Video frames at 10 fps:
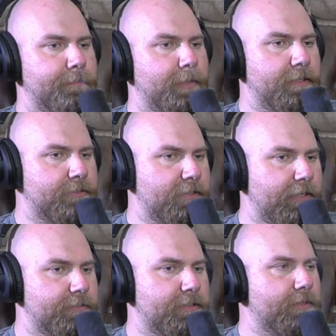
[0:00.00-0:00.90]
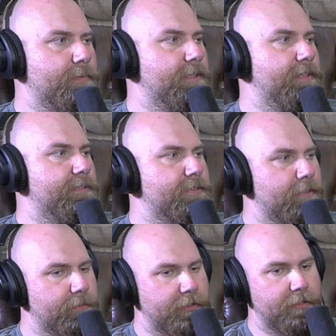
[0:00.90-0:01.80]
but I stuck with
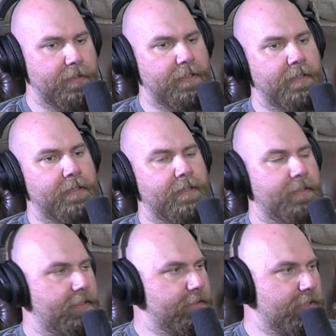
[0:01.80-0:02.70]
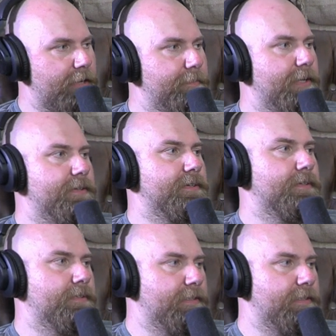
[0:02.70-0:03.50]
it, and then things got better.